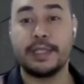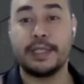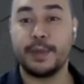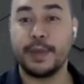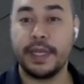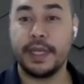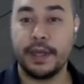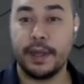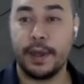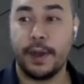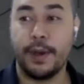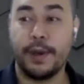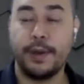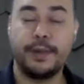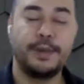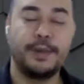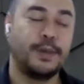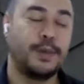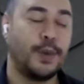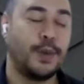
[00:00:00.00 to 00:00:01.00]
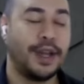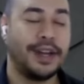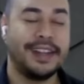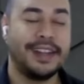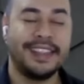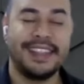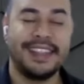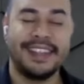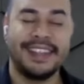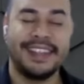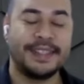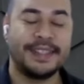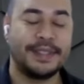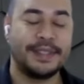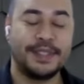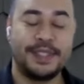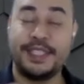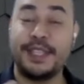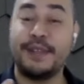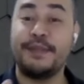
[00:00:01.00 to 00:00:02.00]
as we know, one of
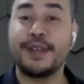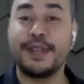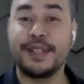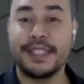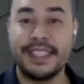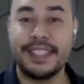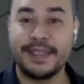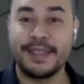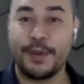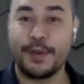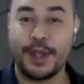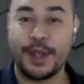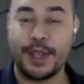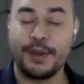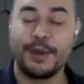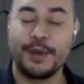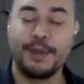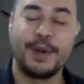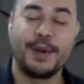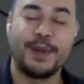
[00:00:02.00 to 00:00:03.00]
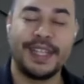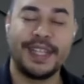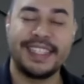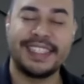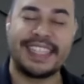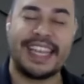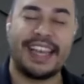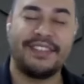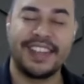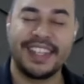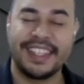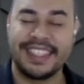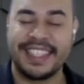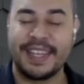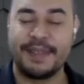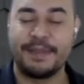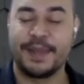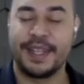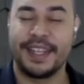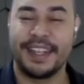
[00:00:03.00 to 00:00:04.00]
the difficulties of working remotely is having a
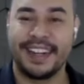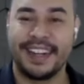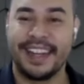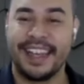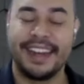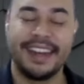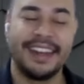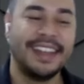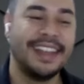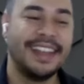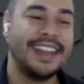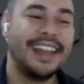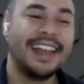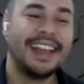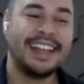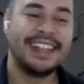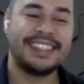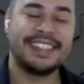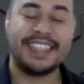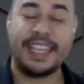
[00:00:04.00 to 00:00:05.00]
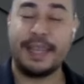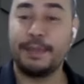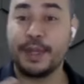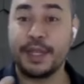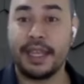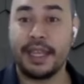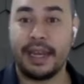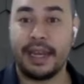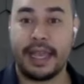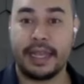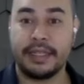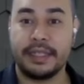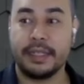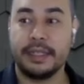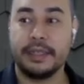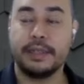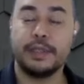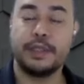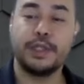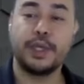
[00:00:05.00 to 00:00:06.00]
stable internet, stable
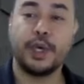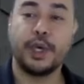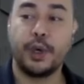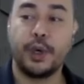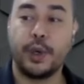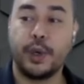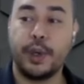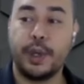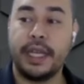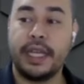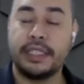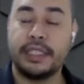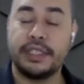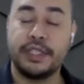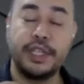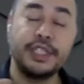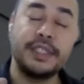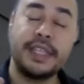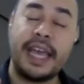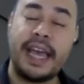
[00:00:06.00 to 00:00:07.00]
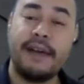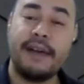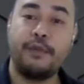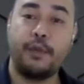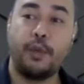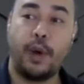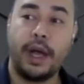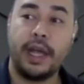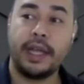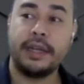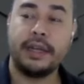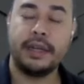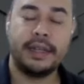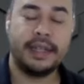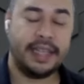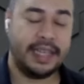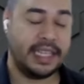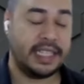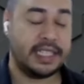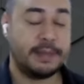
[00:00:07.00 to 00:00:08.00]
connection. So it's good to have
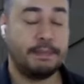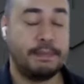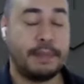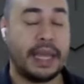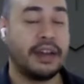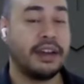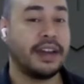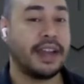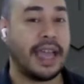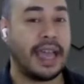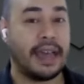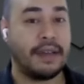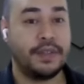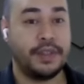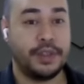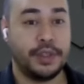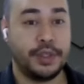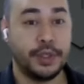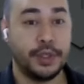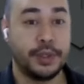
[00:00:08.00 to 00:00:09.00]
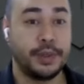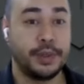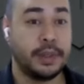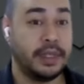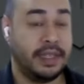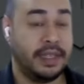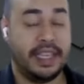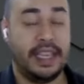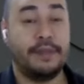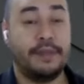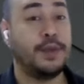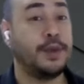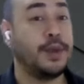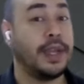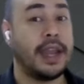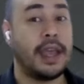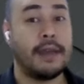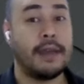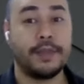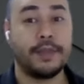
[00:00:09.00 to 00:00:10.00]
one. It's better to have two. If
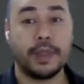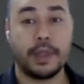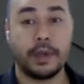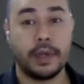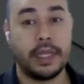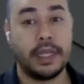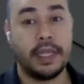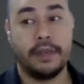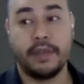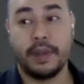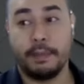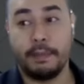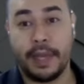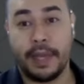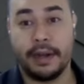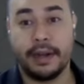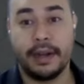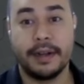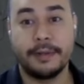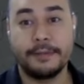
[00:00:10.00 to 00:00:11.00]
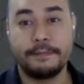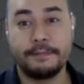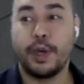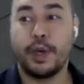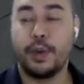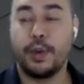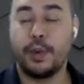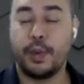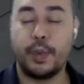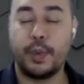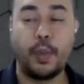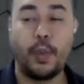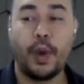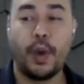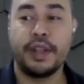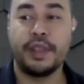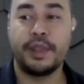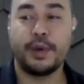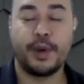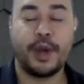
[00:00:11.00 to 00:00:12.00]
you can have three, even better. So
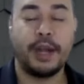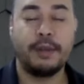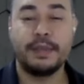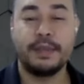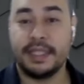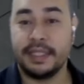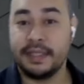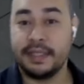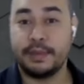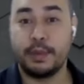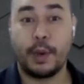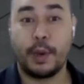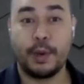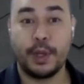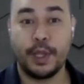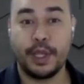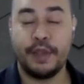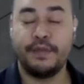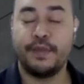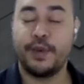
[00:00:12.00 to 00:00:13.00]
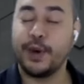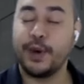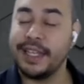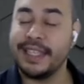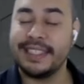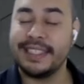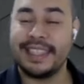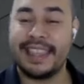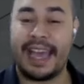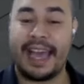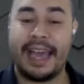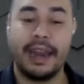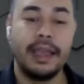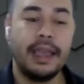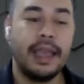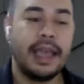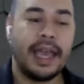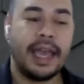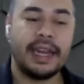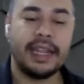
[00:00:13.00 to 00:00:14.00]
one of the requirements is what we're looking for is
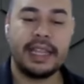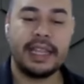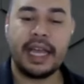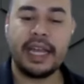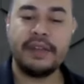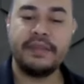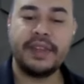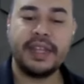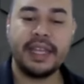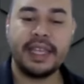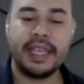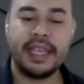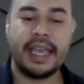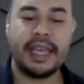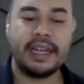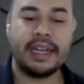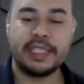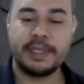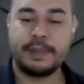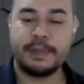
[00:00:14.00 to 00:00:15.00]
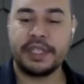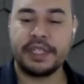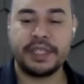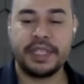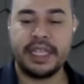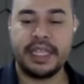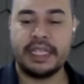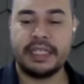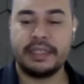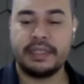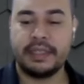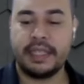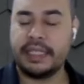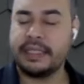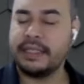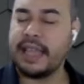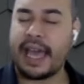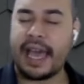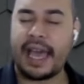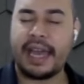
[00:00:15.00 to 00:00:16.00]
that. And a lot of it, again, especially is
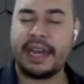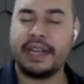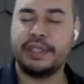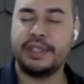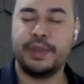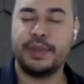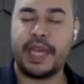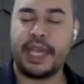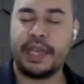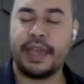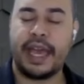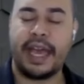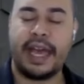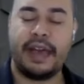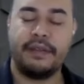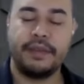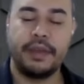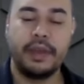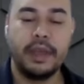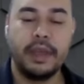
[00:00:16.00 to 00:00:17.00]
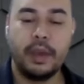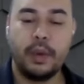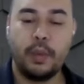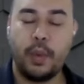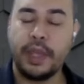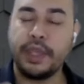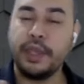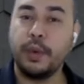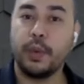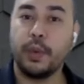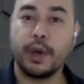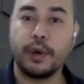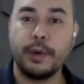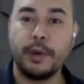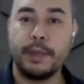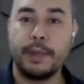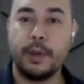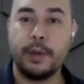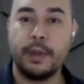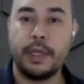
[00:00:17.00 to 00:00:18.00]
the attitude that you have. When you work
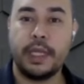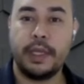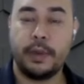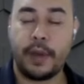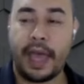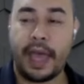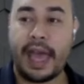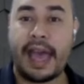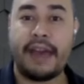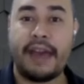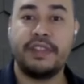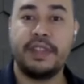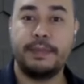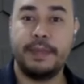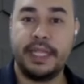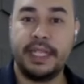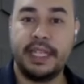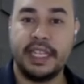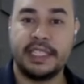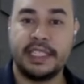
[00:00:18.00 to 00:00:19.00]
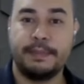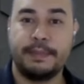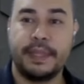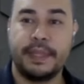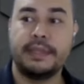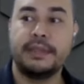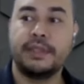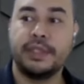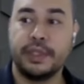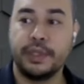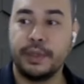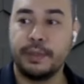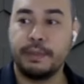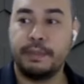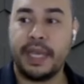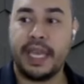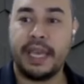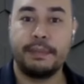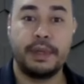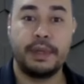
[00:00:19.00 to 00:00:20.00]
remotely, you have to be disciplined
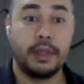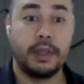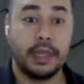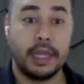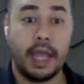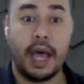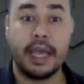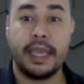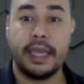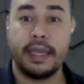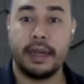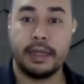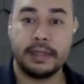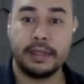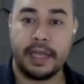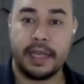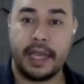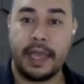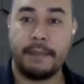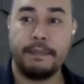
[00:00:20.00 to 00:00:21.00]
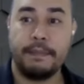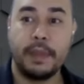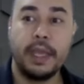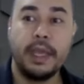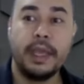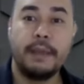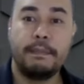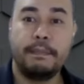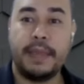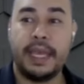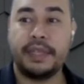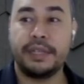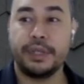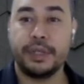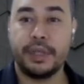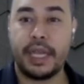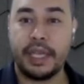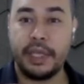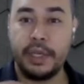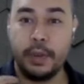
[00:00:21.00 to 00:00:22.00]
to be able to log in on time. Make
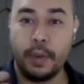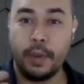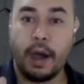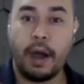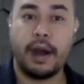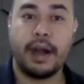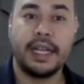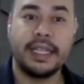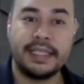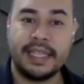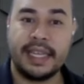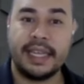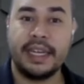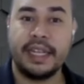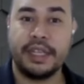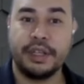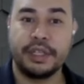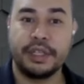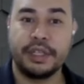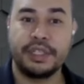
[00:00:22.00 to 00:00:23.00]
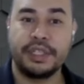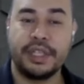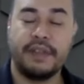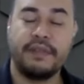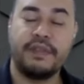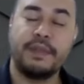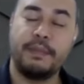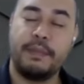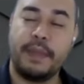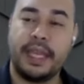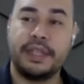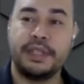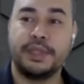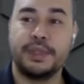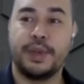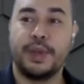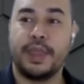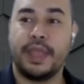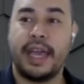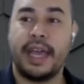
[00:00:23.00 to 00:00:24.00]
sure that you are attending your shift. Make
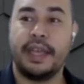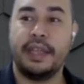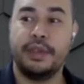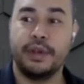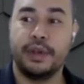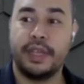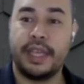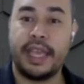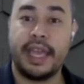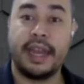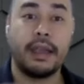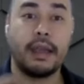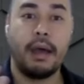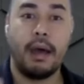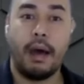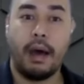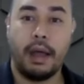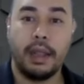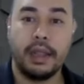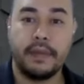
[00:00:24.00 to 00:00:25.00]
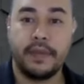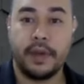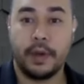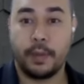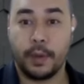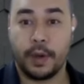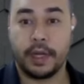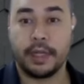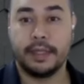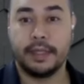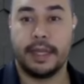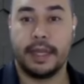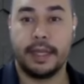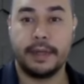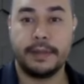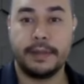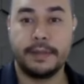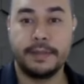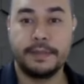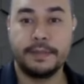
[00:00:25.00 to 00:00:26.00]
sure that you're getting all of your work
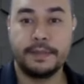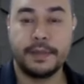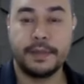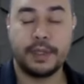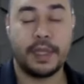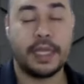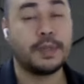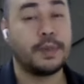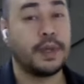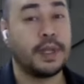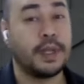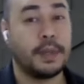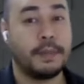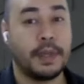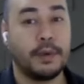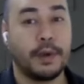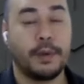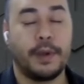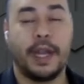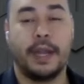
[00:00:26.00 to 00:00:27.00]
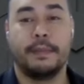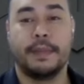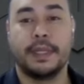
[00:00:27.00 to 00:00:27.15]
done. So that's one of the big